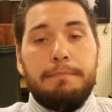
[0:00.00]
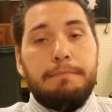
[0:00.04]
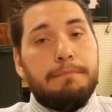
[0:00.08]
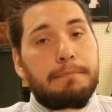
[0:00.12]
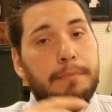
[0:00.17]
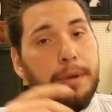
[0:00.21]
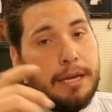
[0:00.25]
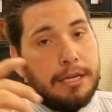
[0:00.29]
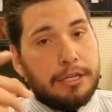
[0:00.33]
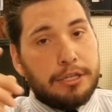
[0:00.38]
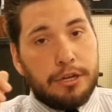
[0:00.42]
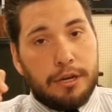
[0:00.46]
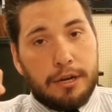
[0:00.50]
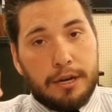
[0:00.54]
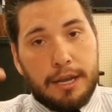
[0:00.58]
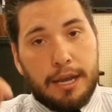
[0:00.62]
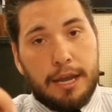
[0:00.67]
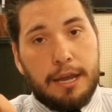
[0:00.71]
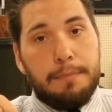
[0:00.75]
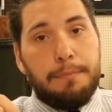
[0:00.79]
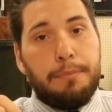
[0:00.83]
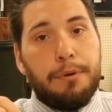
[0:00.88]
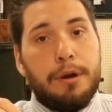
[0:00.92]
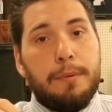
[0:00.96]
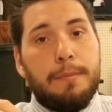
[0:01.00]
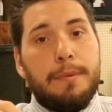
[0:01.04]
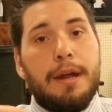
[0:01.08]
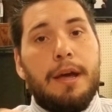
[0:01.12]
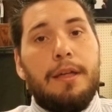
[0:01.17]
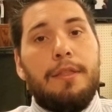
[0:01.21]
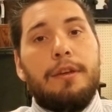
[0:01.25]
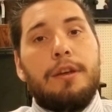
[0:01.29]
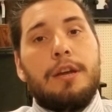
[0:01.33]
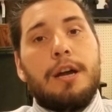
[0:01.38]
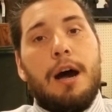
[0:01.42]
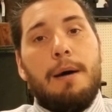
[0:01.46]
make sure, again, put them
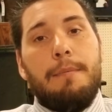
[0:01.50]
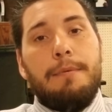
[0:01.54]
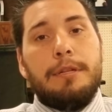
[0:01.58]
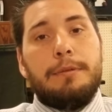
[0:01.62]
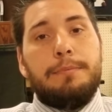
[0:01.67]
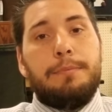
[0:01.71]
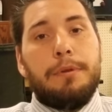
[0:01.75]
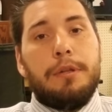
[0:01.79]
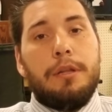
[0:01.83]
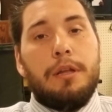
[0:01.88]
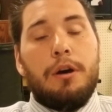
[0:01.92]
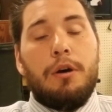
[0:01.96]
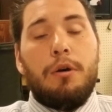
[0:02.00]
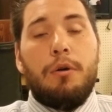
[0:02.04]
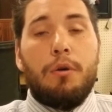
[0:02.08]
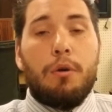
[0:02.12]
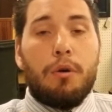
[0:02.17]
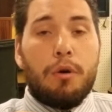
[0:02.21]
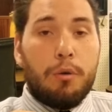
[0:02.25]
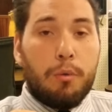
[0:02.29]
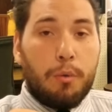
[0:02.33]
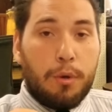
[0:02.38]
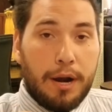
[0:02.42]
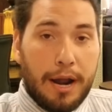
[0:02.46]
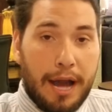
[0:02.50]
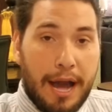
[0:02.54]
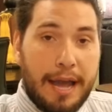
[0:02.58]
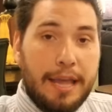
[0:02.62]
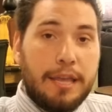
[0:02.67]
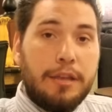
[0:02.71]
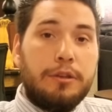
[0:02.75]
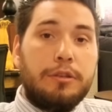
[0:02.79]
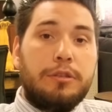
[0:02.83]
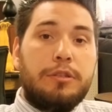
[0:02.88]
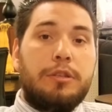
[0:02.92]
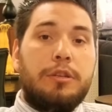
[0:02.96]
down in the comments below. Or what I
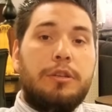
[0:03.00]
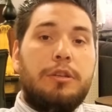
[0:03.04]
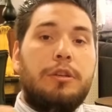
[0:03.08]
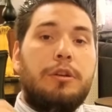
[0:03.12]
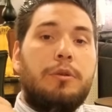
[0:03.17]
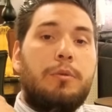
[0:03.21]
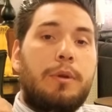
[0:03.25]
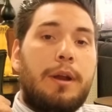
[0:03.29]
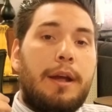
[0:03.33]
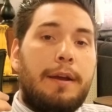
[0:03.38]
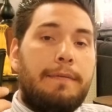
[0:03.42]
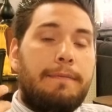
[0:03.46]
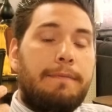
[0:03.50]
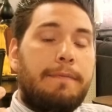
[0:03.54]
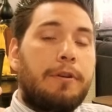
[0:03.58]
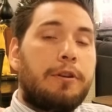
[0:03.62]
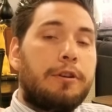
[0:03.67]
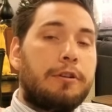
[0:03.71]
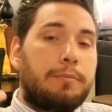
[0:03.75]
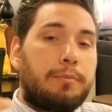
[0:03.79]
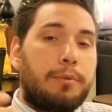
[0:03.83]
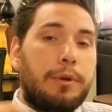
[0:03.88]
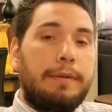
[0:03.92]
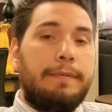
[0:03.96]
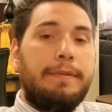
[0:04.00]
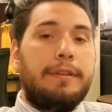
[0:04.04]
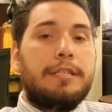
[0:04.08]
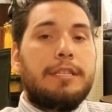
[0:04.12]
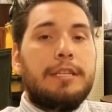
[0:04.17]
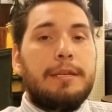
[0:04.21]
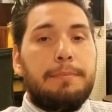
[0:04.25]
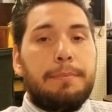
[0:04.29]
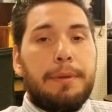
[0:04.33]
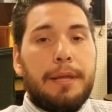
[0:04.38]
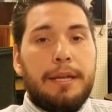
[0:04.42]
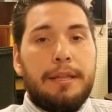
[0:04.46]
used to do when I first
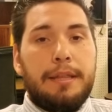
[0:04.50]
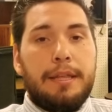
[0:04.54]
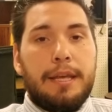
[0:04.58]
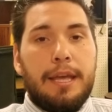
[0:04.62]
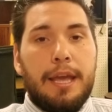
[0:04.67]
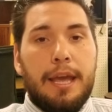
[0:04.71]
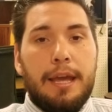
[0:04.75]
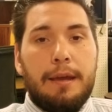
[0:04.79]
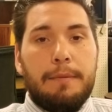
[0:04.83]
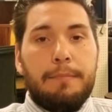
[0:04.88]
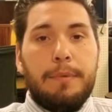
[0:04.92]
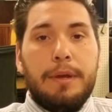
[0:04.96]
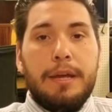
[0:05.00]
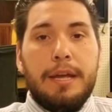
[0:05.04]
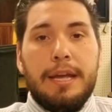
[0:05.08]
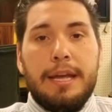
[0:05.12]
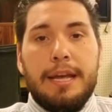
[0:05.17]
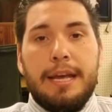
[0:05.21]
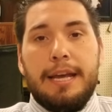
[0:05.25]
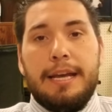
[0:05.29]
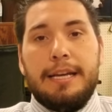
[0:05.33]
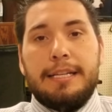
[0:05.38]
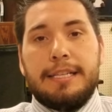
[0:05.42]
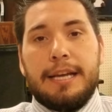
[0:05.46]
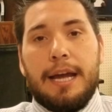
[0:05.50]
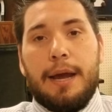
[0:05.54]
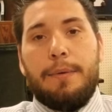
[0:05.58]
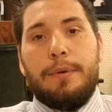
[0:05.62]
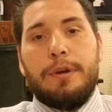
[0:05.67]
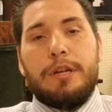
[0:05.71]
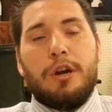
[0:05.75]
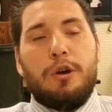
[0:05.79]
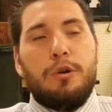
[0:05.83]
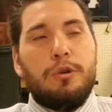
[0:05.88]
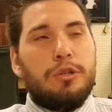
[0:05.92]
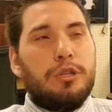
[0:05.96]
previously played the game is I
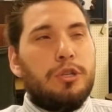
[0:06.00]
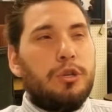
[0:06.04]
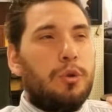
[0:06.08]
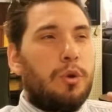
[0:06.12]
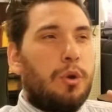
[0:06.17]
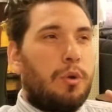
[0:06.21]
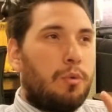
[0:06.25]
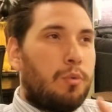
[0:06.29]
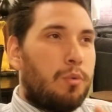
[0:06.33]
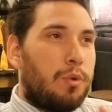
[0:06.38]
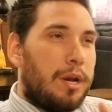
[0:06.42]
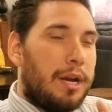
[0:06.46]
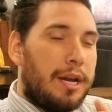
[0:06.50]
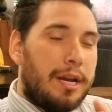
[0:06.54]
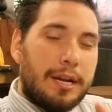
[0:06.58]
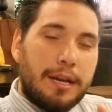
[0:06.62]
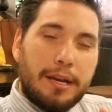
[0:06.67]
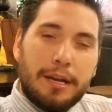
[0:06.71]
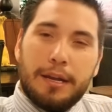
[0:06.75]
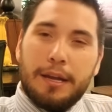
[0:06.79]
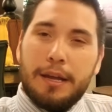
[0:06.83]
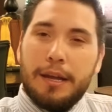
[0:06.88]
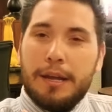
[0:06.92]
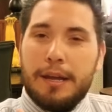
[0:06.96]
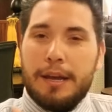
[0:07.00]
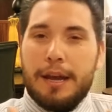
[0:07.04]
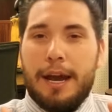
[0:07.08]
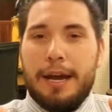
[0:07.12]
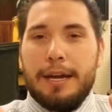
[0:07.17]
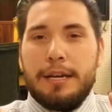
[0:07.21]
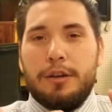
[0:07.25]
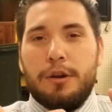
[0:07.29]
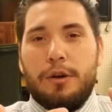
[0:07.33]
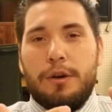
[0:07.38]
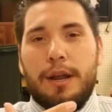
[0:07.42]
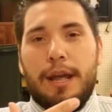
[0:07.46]
would go to Arena,
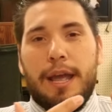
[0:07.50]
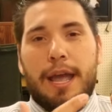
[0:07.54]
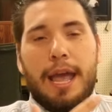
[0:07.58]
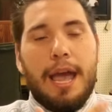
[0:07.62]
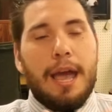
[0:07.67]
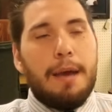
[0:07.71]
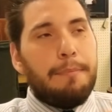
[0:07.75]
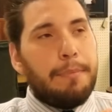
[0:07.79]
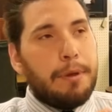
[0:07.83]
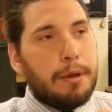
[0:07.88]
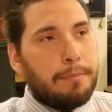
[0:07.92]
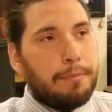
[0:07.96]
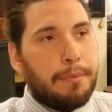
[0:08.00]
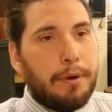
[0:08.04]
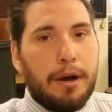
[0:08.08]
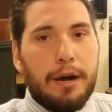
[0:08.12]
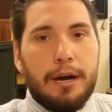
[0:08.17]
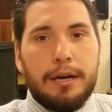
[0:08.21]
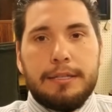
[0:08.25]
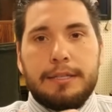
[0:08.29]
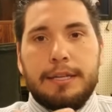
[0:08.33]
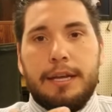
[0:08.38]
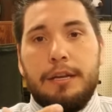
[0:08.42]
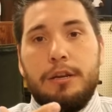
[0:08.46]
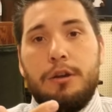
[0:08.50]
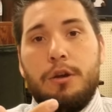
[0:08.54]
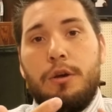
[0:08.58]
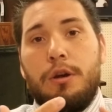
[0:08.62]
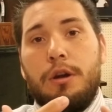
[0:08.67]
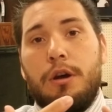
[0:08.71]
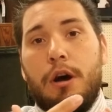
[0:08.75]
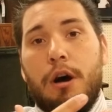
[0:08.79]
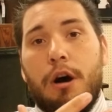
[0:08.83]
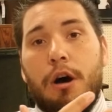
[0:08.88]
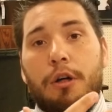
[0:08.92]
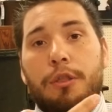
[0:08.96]
I'd go to Epic Boss, I'd go
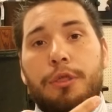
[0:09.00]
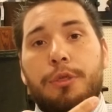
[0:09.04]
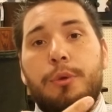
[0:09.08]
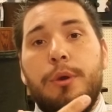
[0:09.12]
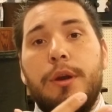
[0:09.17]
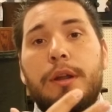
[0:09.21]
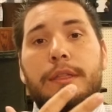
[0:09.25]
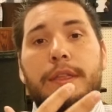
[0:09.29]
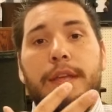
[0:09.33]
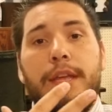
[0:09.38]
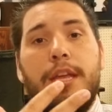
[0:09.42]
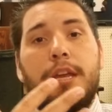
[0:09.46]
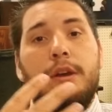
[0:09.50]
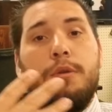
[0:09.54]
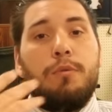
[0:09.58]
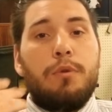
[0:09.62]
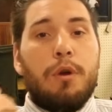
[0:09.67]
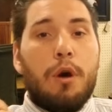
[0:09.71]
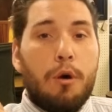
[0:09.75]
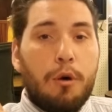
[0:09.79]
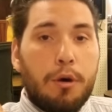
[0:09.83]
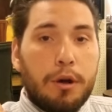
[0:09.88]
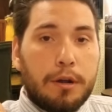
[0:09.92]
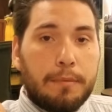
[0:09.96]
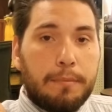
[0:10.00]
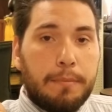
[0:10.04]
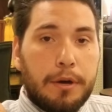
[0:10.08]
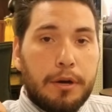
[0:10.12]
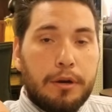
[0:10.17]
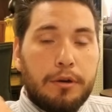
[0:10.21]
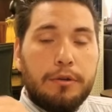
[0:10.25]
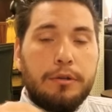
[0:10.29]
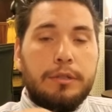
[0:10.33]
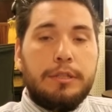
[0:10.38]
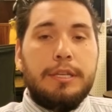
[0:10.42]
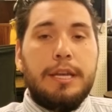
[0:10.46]
to all 3 of the heroic
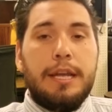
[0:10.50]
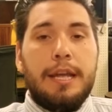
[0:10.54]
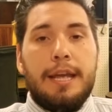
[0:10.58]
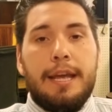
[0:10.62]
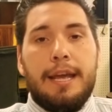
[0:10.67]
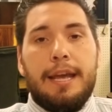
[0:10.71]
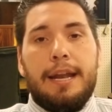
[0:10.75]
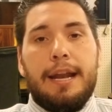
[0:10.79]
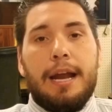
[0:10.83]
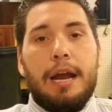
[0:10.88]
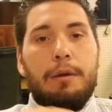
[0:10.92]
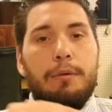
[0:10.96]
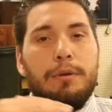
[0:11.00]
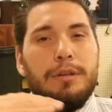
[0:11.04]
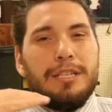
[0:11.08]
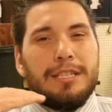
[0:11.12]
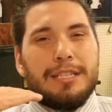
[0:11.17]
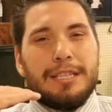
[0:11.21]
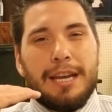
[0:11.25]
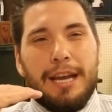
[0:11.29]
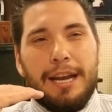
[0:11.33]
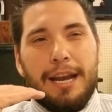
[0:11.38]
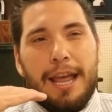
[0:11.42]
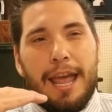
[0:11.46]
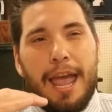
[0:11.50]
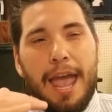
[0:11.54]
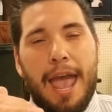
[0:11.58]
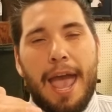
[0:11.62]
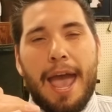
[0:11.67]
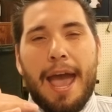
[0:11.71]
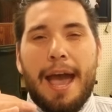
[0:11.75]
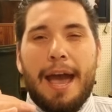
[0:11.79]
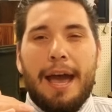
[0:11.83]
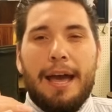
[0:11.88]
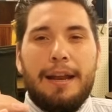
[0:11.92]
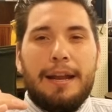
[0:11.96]
modes, and I would just kind of
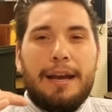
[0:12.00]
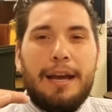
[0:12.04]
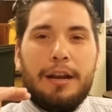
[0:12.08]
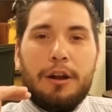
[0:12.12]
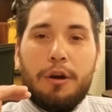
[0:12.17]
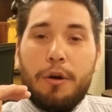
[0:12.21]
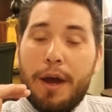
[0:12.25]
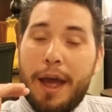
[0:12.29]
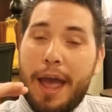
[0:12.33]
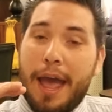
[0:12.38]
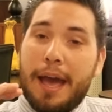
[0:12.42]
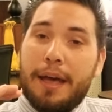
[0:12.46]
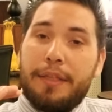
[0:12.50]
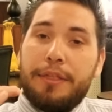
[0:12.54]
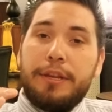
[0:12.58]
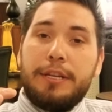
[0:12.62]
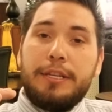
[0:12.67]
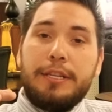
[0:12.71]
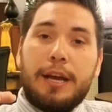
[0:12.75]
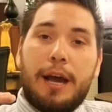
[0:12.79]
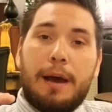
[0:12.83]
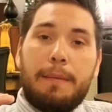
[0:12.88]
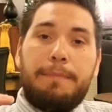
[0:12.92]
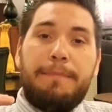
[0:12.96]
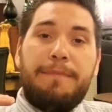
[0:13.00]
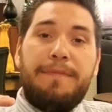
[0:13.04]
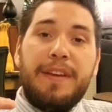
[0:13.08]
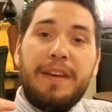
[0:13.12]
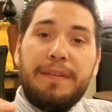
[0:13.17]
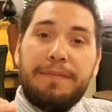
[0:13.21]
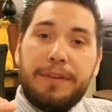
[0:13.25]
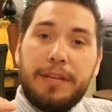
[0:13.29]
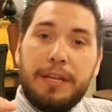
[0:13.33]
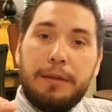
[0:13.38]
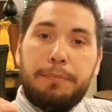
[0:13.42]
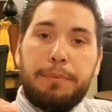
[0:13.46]
add. I don't add the top
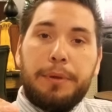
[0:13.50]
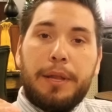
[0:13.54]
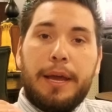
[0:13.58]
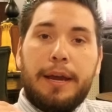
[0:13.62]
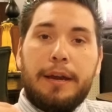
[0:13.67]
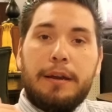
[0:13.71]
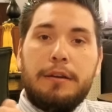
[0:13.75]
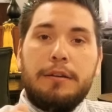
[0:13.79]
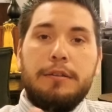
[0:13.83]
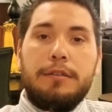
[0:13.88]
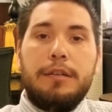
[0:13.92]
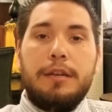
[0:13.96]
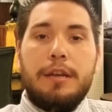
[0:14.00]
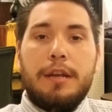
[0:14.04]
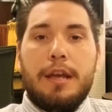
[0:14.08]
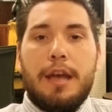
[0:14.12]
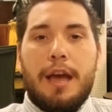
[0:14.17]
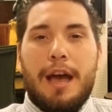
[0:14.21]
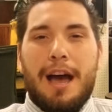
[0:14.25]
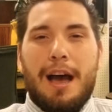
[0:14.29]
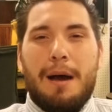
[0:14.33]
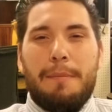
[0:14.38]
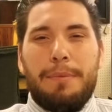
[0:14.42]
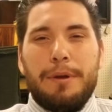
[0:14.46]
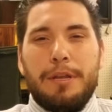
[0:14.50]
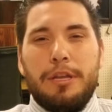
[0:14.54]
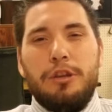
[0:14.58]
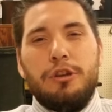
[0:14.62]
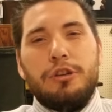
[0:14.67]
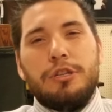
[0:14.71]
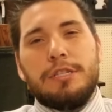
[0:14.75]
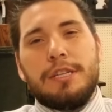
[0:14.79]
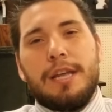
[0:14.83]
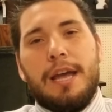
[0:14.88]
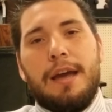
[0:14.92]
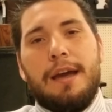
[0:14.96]
50 players, but
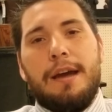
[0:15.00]
usually